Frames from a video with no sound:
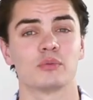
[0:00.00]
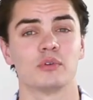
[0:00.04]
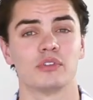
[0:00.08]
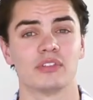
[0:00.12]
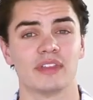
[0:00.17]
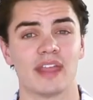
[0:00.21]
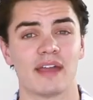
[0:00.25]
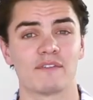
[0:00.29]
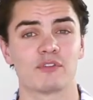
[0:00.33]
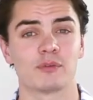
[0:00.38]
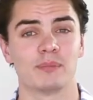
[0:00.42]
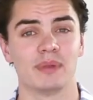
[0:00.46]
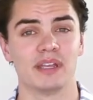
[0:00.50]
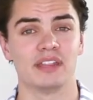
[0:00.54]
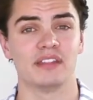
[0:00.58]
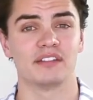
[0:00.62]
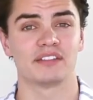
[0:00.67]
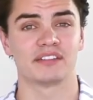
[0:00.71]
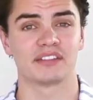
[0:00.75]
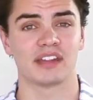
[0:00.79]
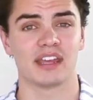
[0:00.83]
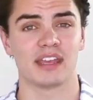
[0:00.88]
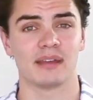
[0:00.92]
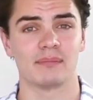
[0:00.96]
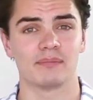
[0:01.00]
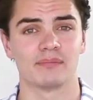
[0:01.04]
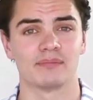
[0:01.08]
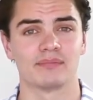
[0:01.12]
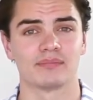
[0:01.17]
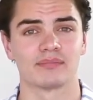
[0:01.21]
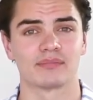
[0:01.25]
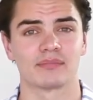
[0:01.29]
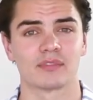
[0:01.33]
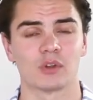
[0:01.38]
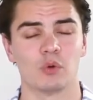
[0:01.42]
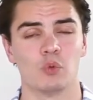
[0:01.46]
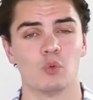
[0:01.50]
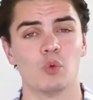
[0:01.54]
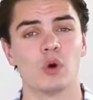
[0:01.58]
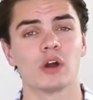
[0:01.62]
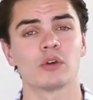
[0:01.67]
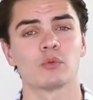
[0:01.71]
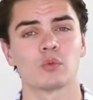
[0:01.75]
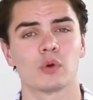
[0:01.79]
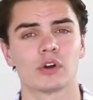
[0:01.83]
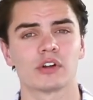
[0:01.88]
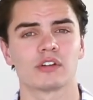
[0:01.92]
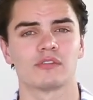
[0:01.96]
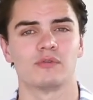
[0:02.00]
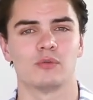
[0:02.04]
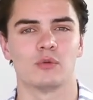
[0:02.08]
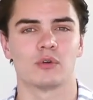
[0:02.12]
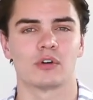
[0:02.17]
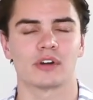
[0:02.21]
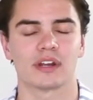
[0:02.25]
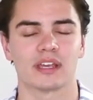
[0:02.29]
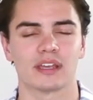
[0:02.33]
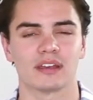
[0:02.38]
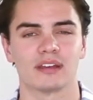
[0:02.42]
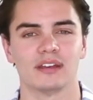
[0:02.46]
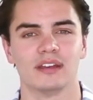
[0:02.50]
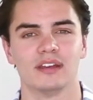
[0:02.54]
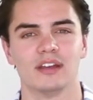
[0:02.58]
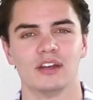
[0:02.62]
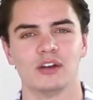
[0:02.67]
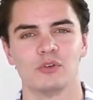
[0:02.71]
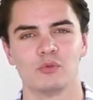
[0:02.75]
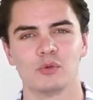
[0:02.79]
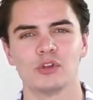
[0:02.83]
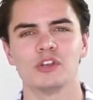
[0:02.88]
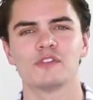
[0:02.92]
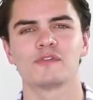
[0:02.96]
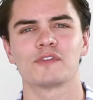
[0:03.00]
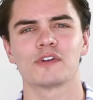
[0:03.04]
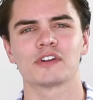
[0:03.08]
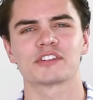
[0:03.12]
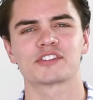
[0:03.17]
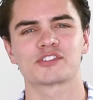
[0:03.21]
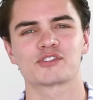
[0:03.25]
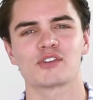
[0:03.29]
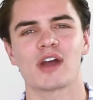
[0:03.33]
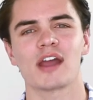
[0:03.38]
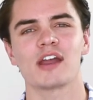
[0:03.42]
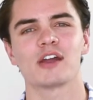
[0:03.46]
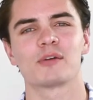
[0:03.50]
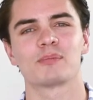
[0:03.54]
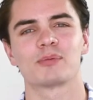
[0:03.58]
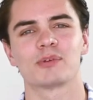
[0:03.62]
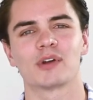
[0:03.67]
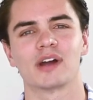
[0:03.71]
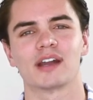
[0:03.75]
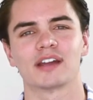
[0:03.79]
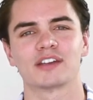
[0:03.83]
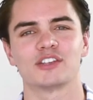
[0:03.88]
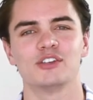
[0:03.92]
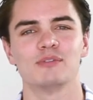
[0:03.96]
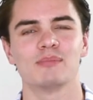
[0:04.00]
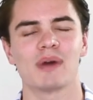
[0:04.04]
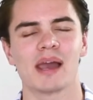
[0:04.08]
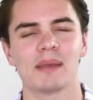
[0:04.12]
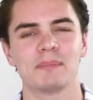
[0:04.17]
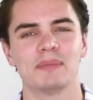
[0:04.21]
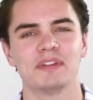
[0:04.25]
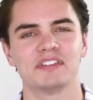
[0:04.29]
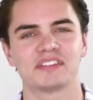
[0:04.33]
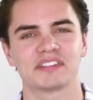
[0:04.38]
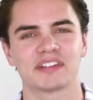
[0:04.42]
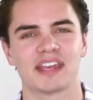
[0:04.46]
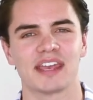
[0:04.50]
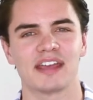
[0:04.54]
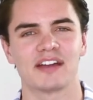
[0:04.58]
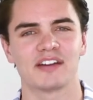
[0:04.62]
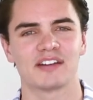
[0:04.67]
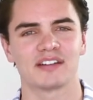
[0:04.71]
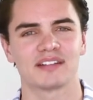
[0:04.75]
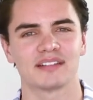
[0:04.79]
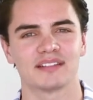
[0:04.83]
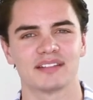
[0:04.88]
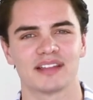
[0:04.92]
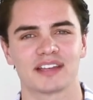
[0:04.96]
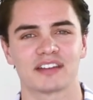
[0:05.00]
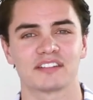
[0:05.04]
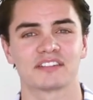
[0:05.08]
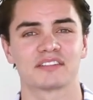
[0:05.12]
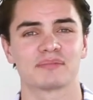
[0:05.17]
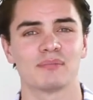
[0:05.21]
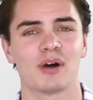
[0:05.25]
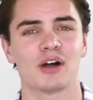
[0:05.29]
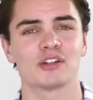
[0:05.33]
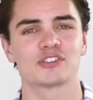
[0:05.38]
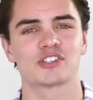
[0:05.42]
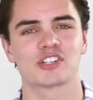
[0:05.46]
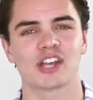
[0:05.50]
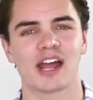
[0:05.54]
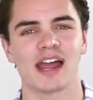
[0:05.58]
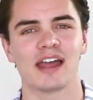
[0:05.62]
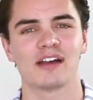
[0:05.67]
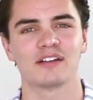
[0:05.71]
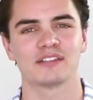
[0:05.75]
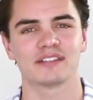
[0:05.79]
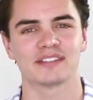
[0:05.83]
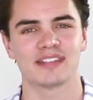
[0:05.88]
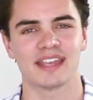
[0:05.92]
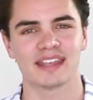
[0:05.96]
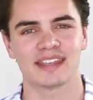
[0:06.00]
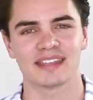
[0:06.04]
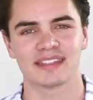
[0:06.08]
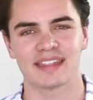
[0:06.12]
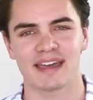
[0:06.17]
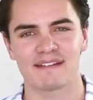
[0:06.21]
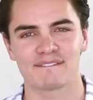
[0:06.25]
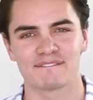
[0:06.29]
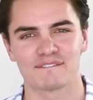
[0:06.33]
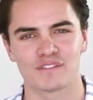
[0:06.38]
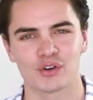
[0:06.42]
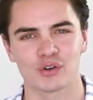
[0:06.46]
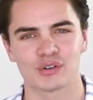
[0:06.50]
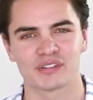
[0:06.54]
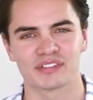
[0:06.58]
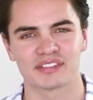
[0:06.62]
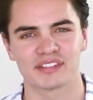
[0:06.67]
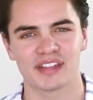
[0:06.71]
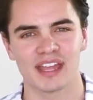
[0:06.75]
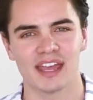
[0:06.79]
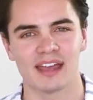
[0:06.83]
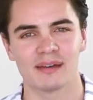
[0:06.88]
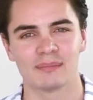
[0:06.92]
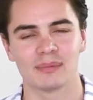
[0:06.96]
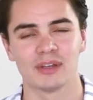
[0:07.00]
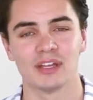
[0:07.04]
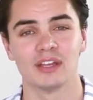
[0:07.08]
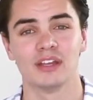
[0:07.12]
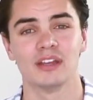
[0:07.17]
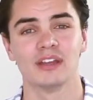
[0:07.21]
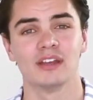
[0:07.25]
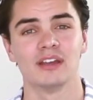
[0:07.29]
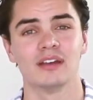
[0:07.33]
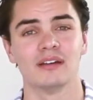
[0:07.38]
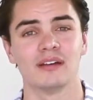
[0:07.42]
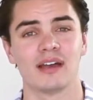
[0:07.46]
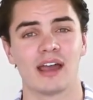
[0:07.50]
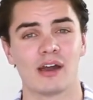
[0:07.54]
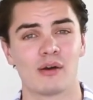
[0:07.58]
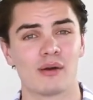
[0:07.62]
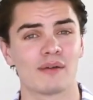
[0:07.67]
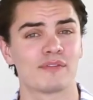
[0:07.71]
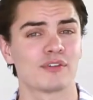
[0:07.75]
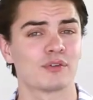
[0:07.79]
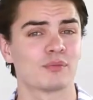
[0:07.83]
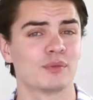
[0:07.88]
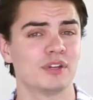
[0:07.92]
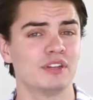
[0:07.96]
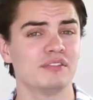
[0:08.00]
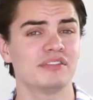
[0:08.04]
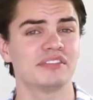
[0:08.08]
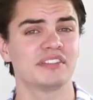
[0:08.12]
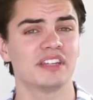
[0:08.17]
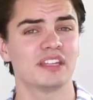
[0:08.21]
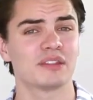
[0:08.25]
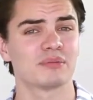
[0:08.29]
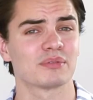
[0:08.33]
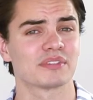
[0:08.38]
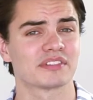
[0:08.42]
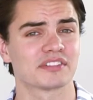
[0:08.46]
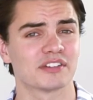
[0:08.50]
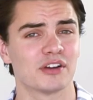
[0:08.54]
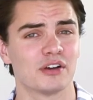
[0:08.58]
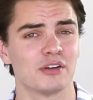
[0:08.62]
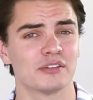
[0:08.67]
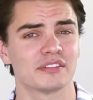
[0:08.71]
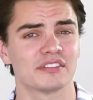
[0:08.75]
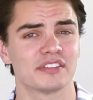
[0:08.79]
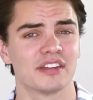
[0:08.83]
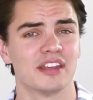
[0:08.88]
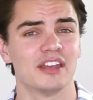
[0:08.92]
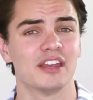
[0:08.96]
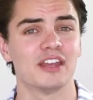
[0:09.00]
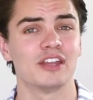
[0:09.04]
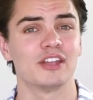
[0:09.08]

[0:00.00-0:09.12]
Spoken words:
will never be the same. One word of warning. When you first try our product, you might be scared, like a small child taking that first step. However, when you see the results,